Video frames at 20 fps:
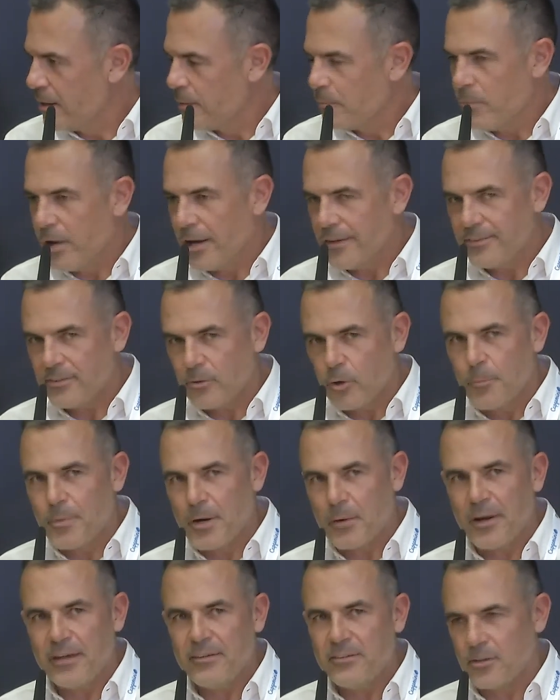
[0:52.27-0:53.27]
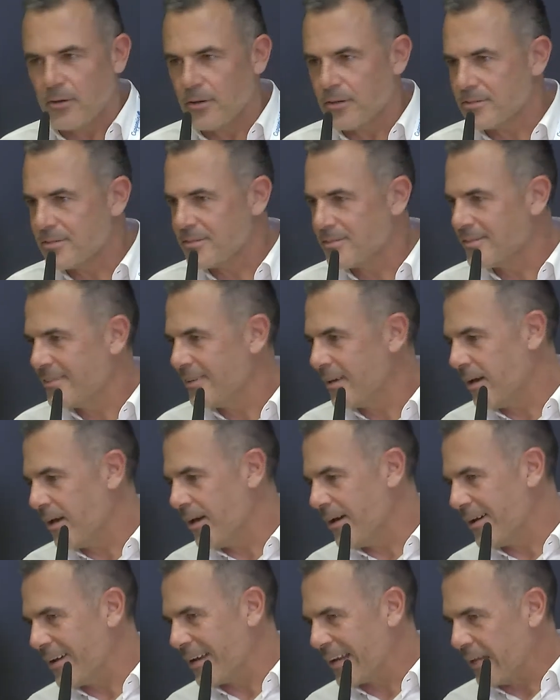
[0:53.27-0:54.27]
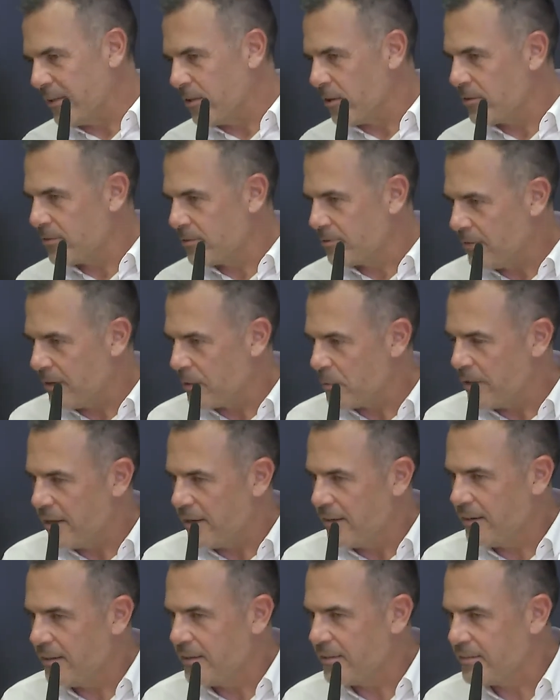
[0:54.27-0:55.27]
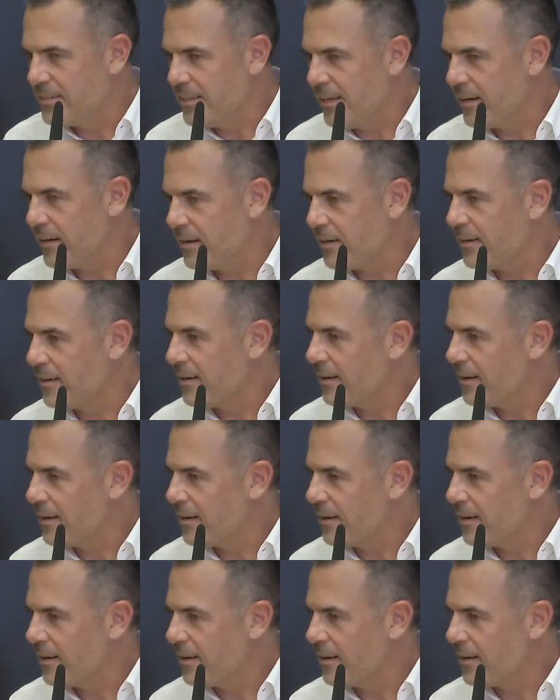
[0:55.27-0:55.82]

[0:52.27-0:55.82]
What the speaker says: but operators cannot very deal